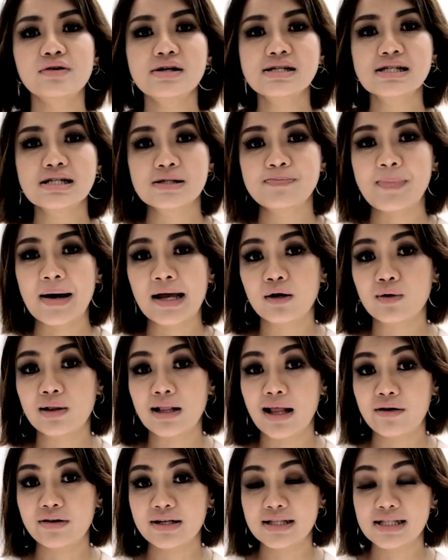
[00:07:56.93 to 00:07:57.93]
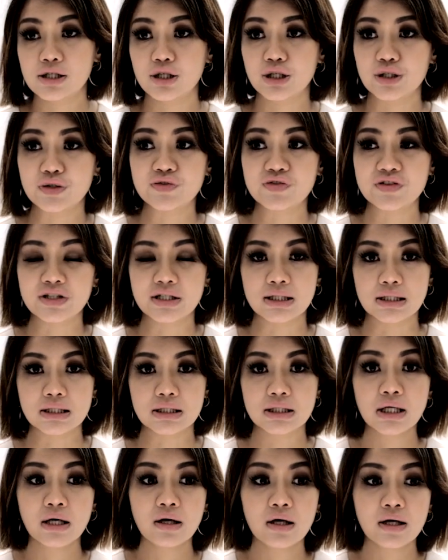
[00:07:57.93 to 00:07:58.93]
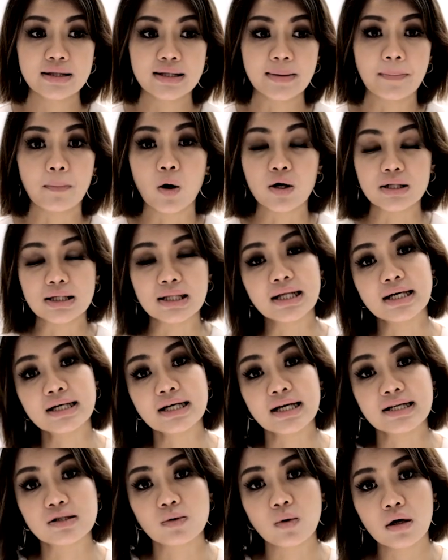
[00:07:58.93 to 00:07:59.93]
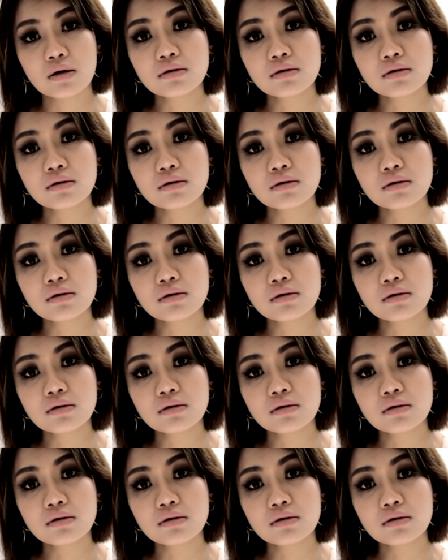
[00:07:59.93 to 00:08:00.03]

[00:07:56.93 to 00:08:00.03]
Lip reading: the specularity of the modeling as well.